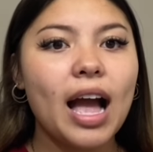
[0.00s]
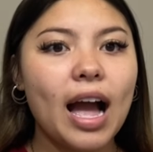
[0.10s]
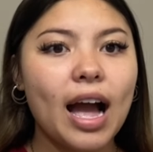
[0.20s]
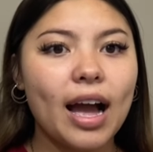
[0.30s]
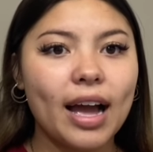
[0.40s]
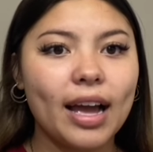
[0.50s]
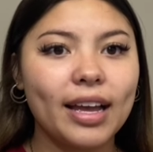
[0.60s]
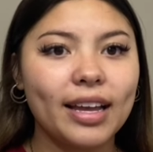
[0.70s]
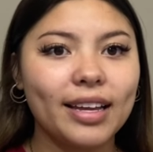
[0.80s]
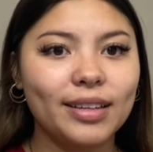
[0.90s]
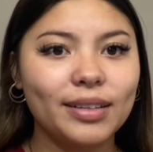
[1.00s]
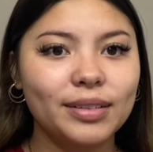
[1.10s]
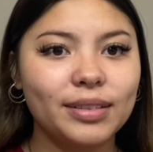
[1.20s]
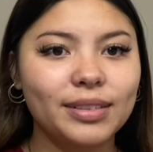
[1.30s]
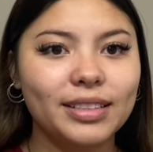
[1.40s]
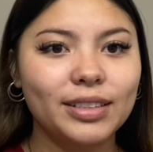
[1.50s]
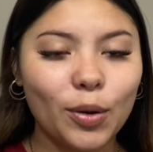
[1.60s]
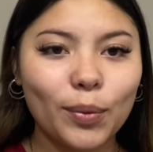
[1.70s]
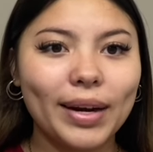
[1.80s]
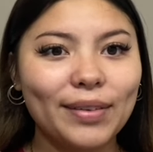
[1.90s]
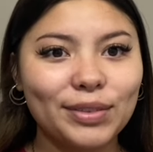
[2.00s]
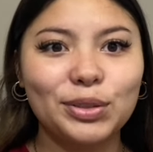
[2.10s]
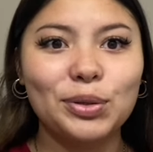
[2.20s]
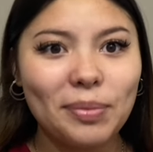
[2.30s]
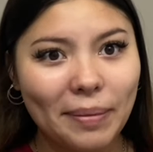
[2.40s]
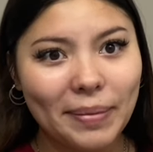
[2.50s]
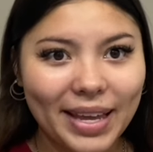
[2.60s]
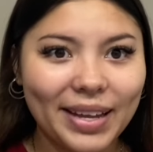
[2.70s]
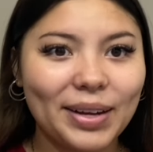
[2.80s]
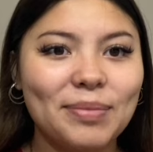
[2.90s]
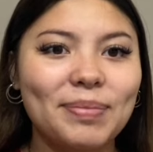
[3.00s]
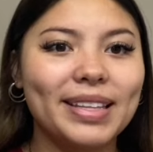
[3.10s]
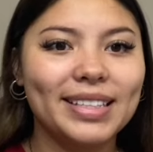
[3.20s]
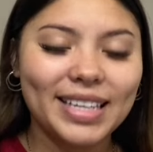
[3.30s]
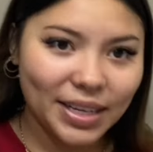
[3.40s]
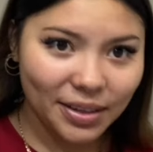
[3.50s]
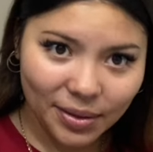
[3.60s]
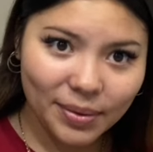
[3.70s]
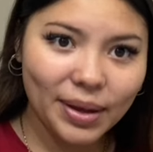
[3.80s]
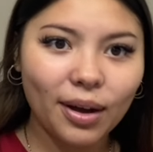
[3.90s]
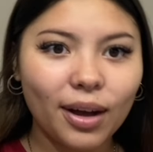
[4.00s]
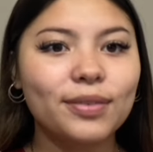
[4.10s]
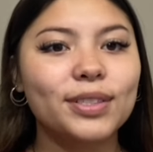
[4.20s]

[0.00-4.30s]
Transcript: I don't want to have to do my makeup and then take it all the way off,